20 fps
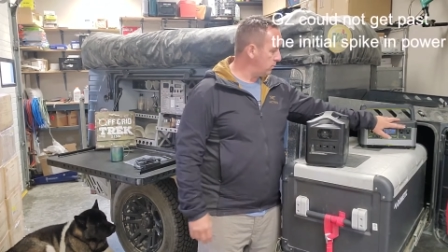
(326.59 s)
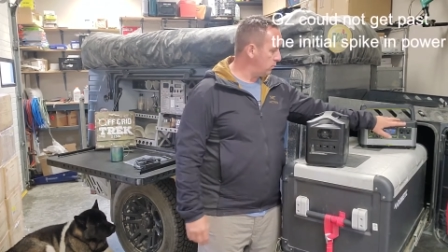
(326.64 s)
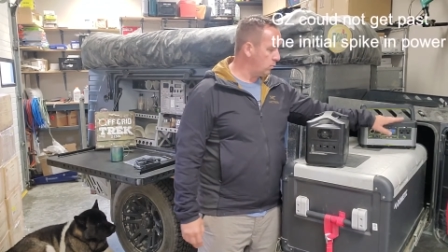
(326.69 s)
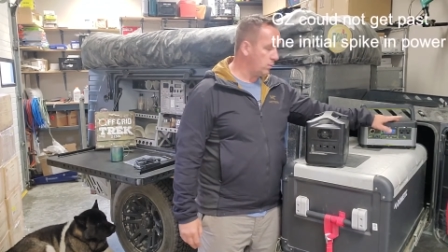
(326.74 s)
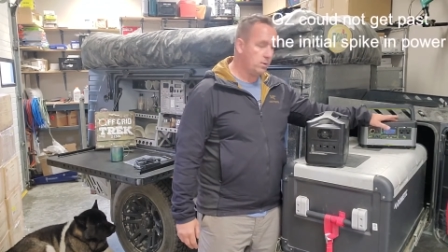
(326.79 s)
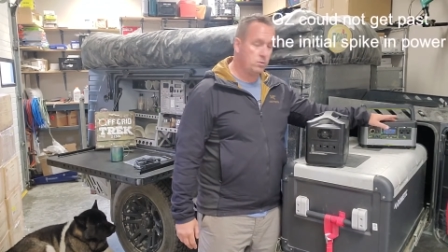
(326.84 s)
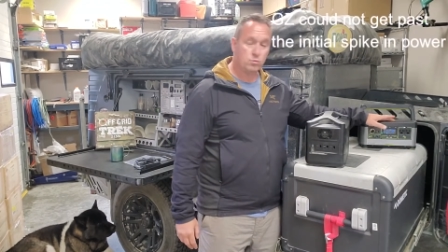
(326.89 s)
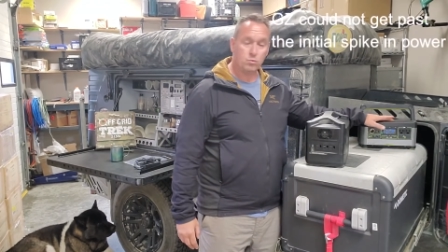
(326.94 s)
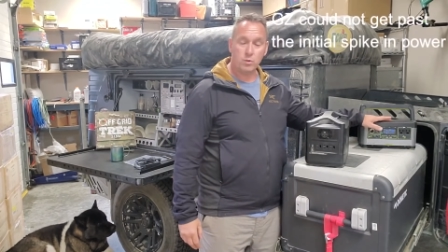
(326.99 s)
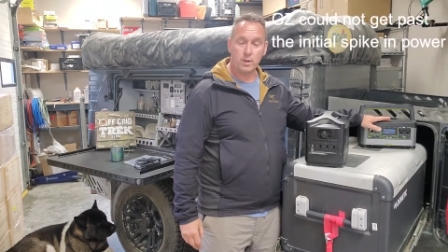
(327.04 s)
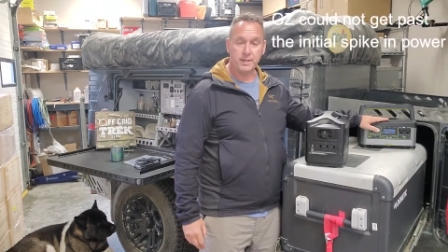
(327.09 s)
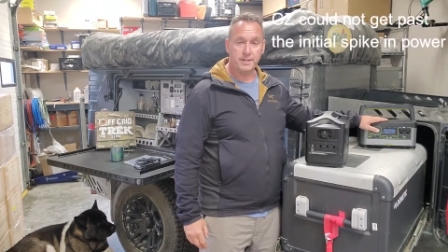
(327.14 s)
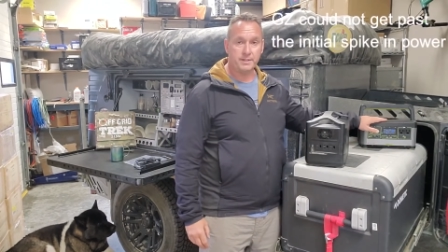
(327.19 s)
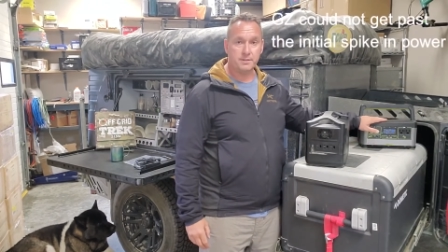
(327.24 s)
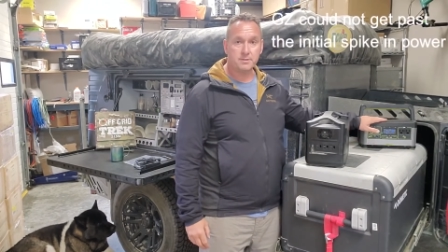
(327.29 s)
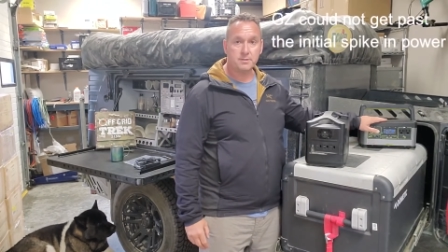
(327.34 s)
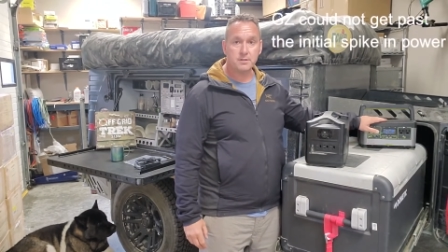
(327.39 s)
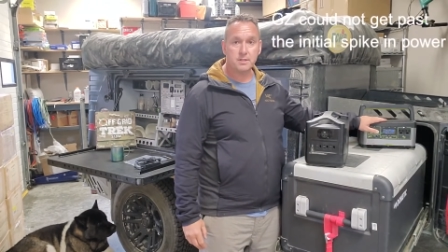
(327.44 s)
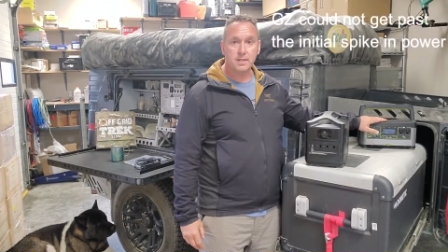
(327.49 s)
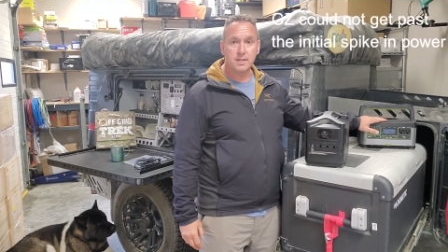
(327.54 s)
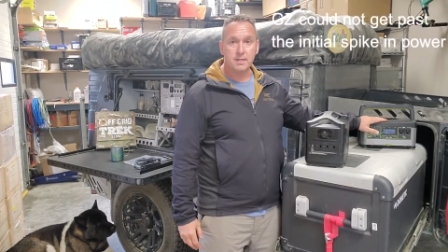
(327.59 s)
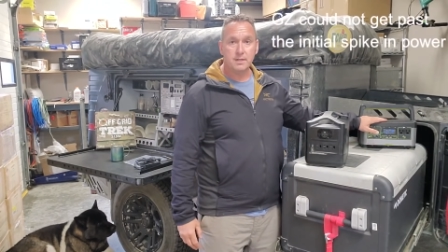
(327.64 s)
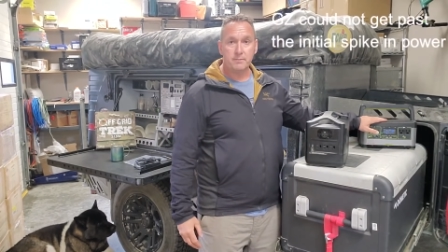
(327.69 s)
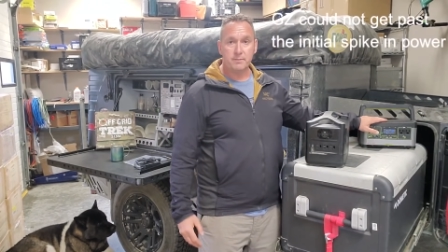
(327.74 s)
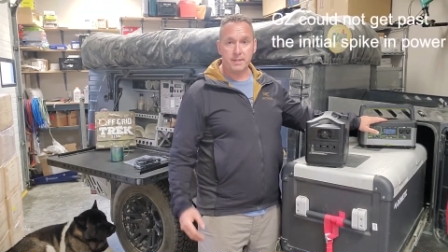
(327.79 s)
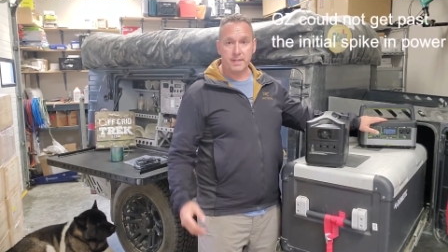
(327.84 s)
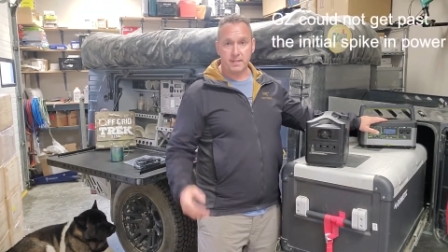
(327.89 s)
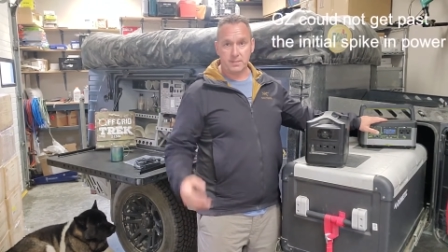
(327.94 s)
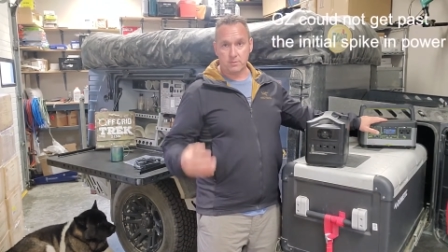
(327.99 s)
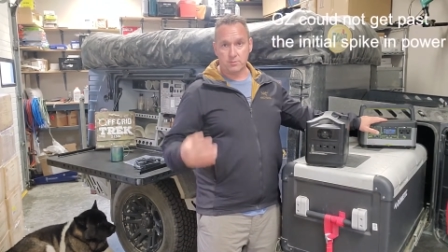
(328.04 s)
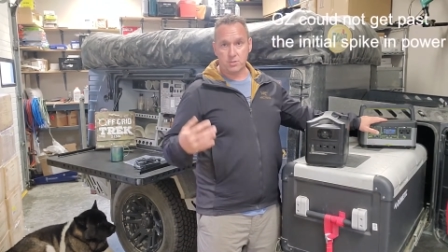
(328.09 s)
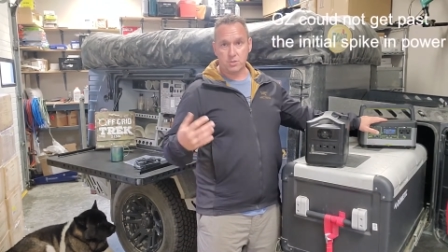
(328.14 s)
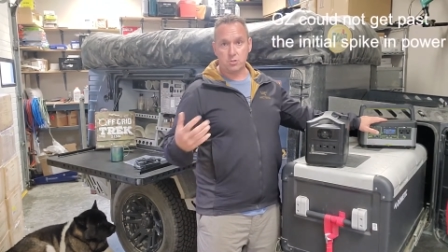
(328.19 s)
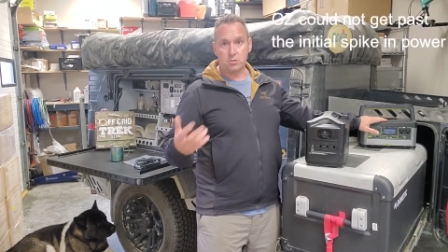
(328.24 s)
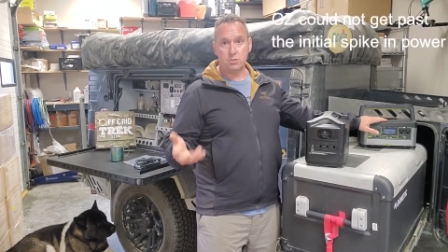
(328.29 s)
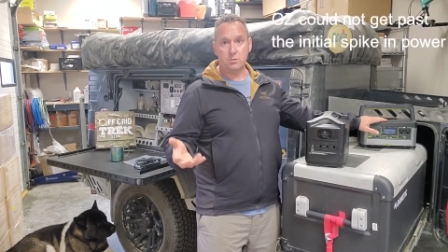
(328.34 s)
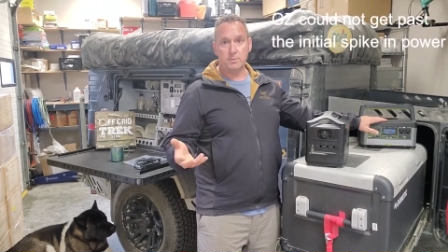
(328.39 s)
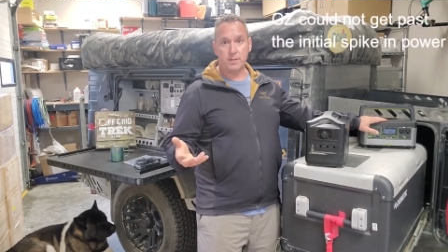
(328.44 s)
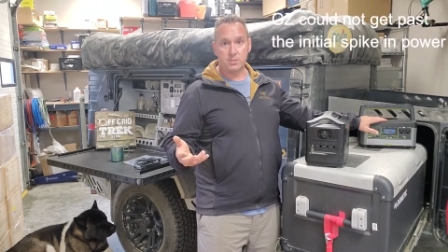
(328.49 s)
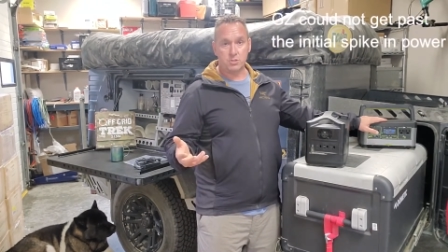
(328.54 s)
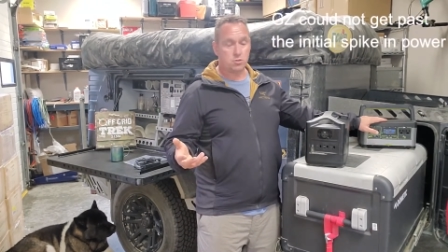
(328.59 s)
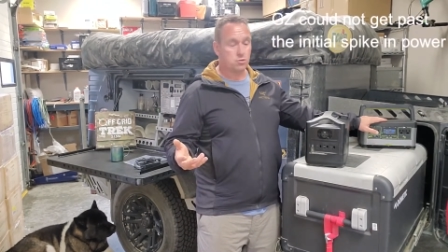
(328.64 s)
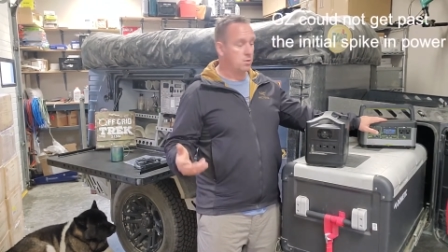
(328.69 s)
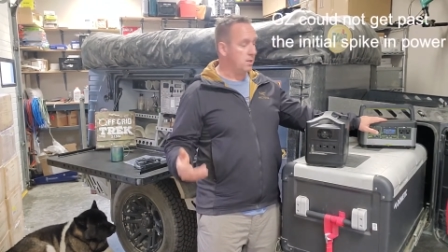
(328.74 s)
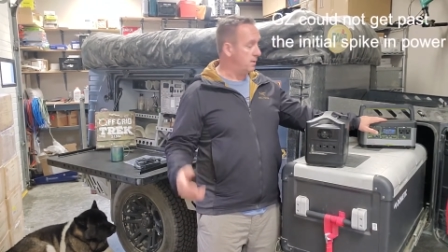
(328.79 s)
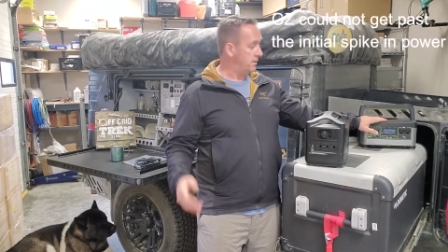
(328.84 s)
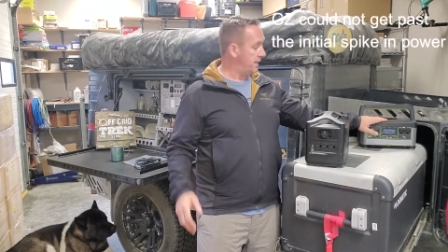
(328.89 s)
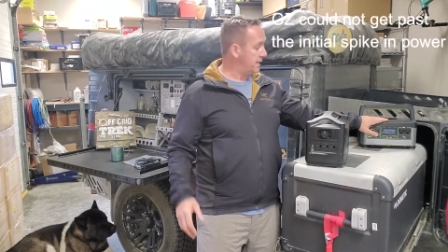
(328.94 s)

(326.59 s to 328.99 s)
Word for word: It wouldn't run it because it was too much draw.